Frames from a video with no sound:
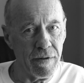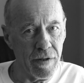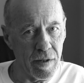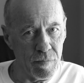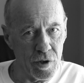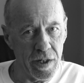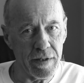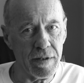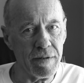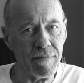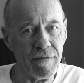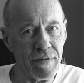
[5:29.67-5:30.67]
the
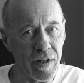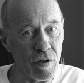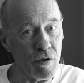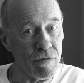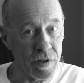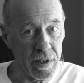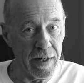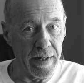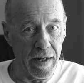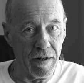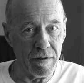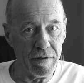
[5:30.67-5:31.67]
objective that you've set
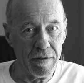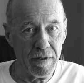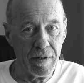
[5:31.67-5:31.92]
out